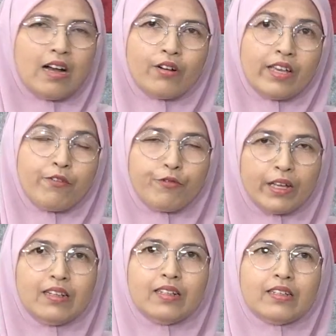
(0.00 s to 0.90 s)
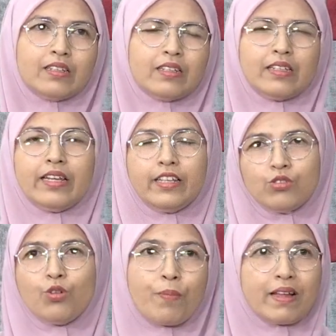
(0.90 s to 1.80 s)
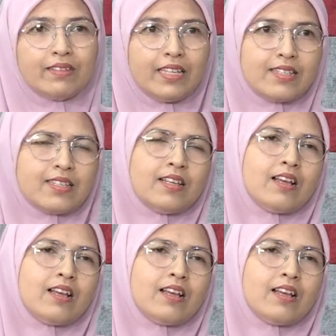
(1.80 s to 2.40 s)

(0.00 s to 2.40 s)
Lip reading: okay, field. They need to practice.